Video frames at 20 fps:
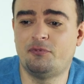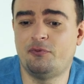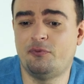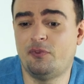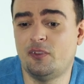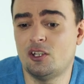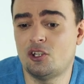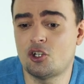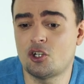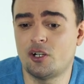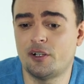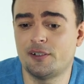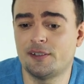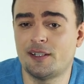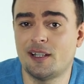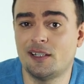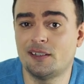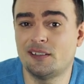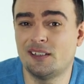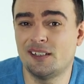feature
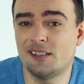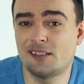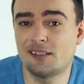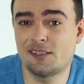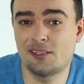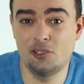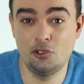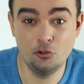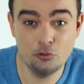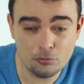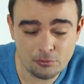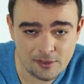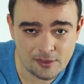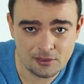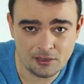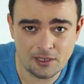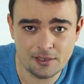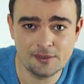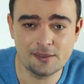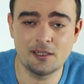that it's
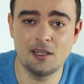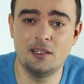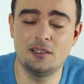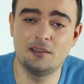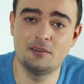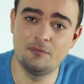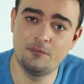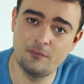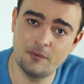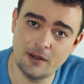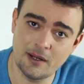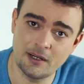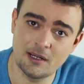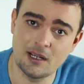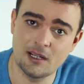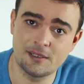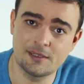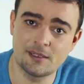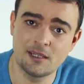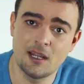useless in the
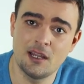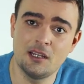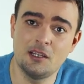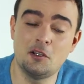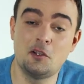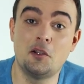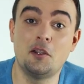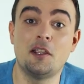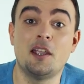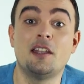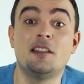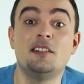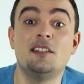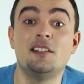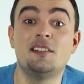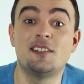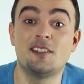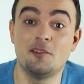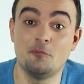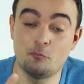Vegas and
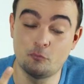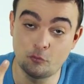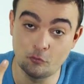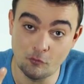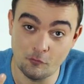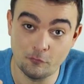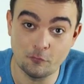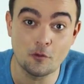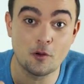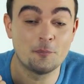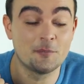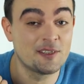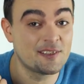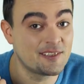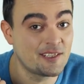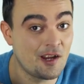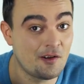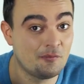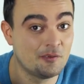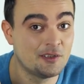it's improved from the
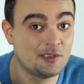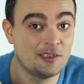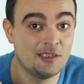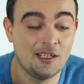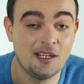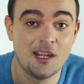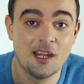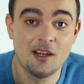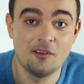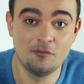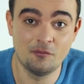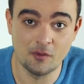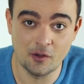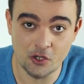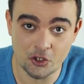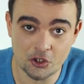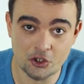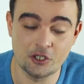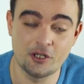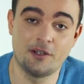70
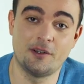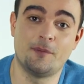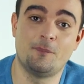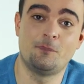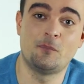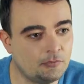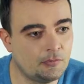version.